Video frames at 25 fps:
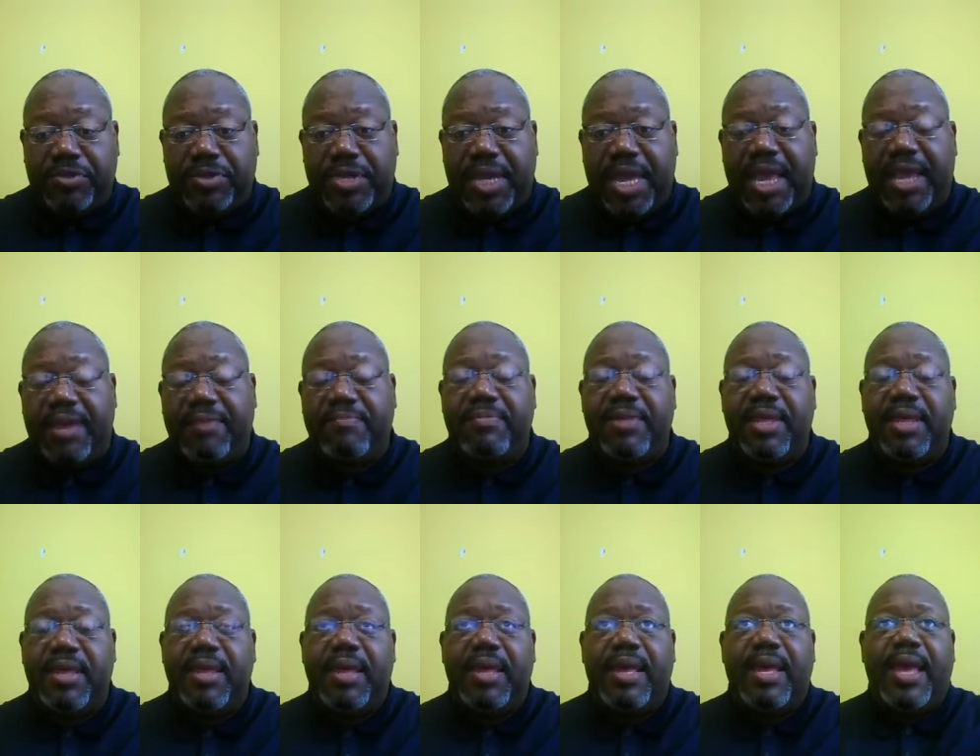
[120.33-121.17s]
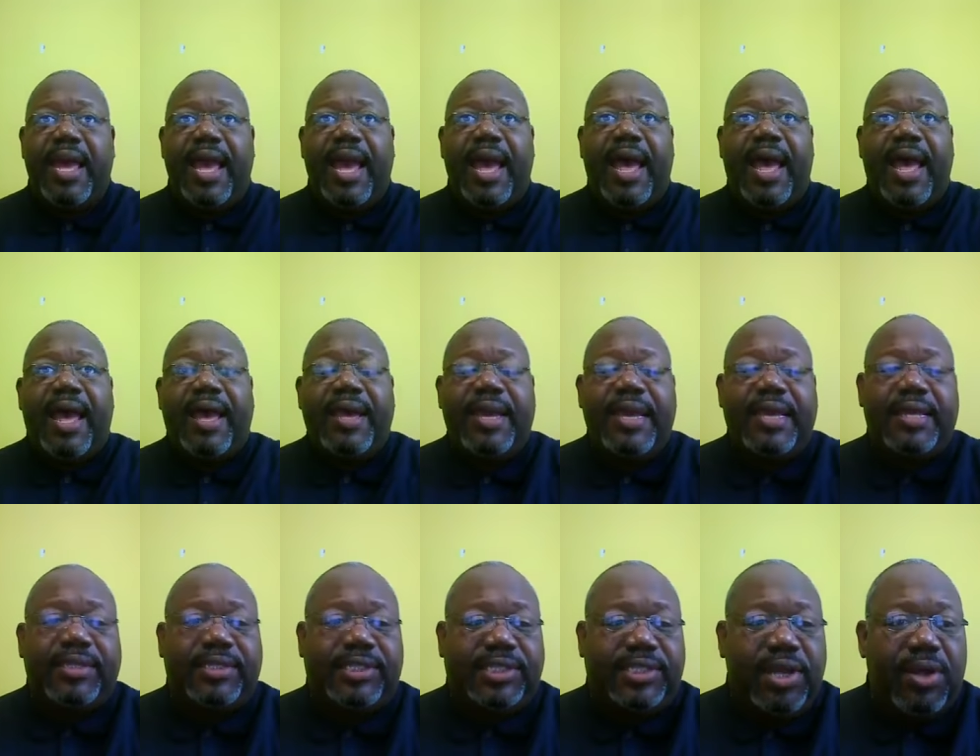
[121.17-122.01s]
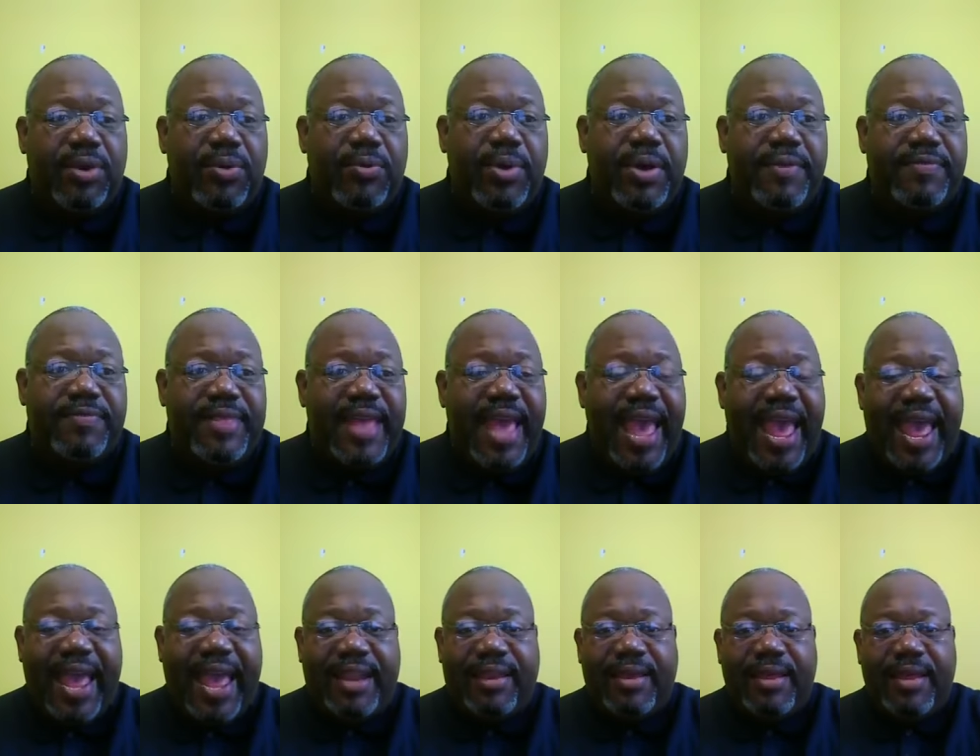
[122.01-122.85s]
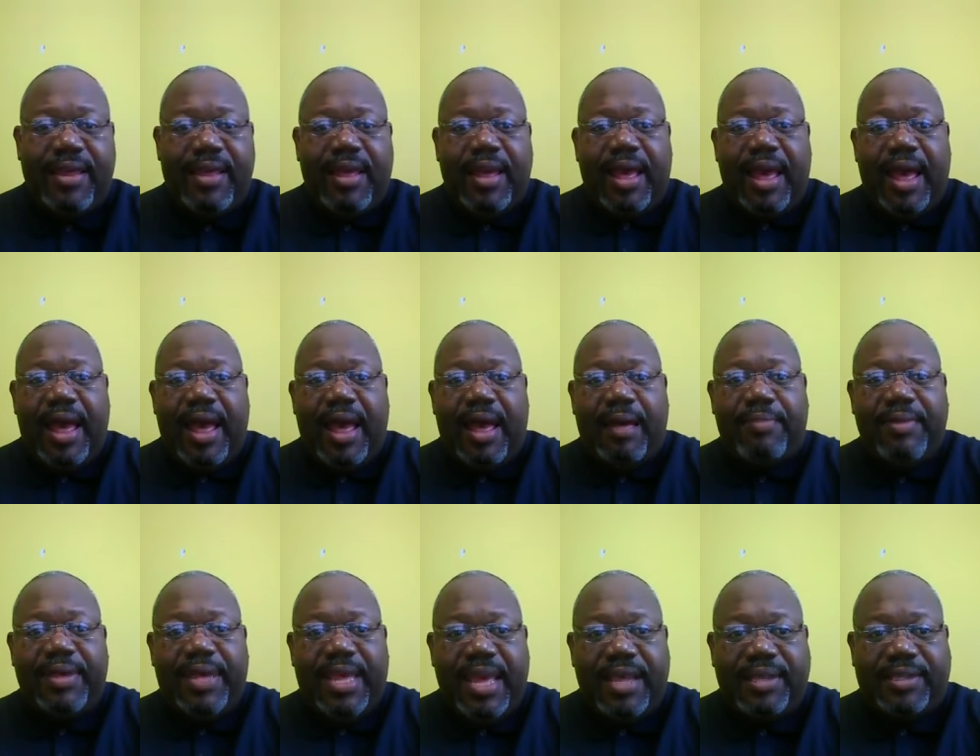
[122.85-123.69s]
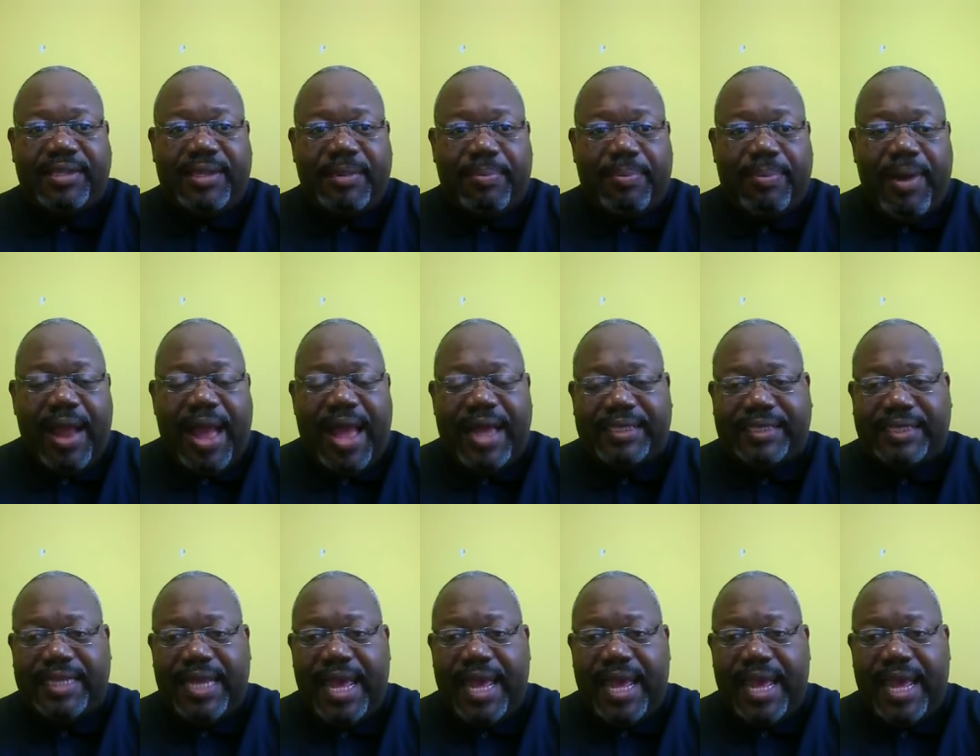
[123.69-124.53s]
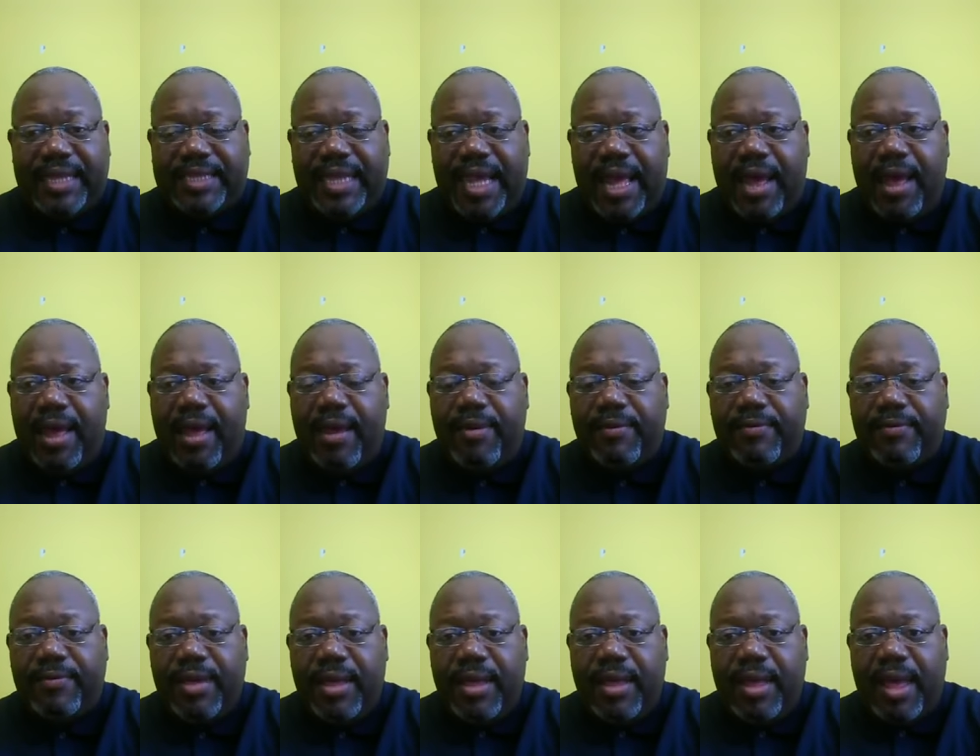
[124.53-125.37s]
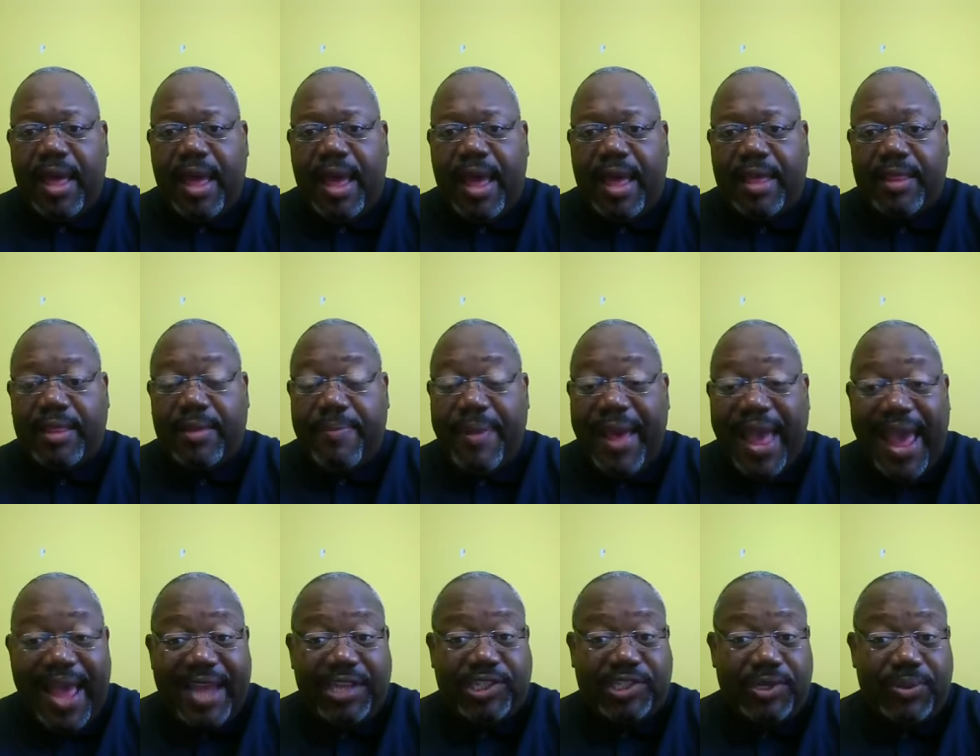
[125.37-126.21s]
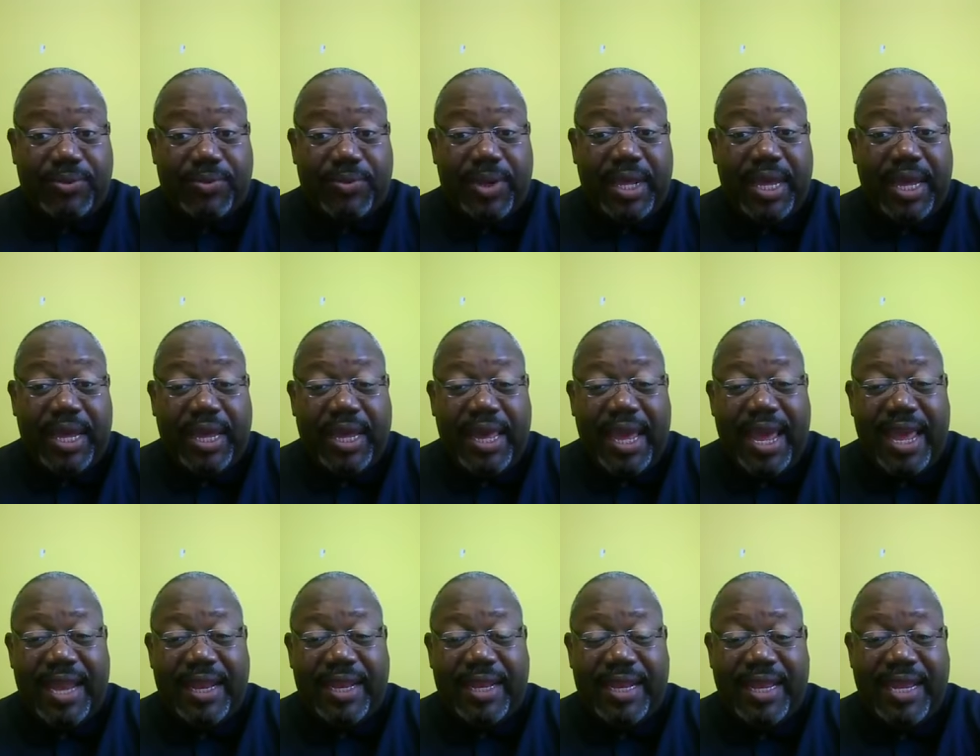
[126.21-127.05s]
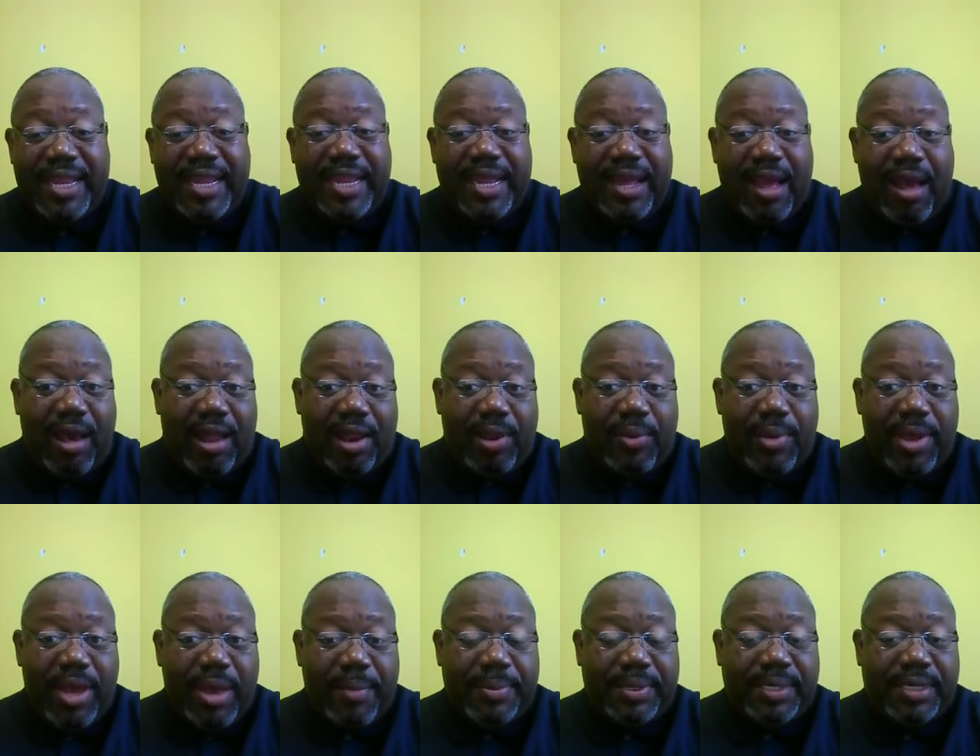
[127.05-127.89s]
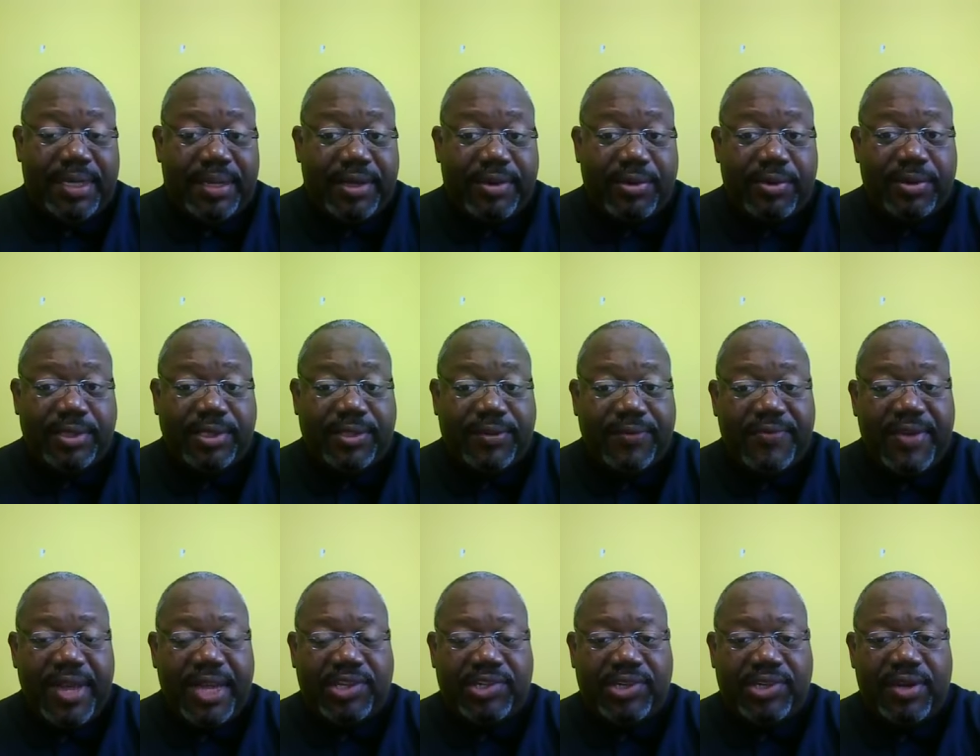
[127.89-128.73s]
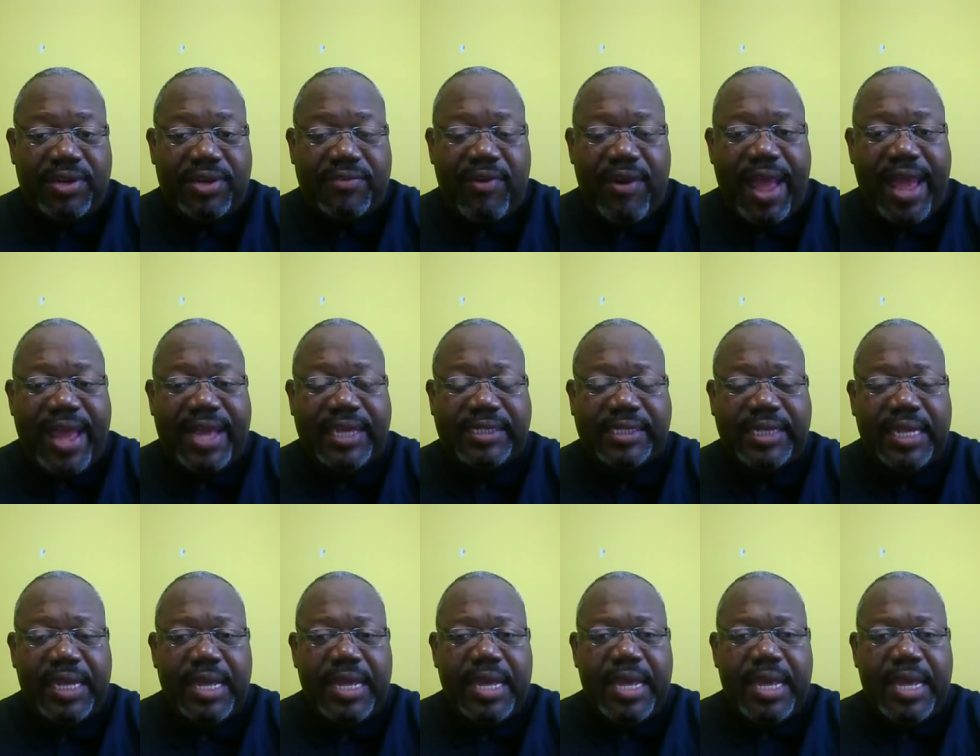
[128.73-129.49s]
Okay. Uh, and so with that uh, begins the process of uh, the Passion Week and leading all the way up into the crucifixion of Christ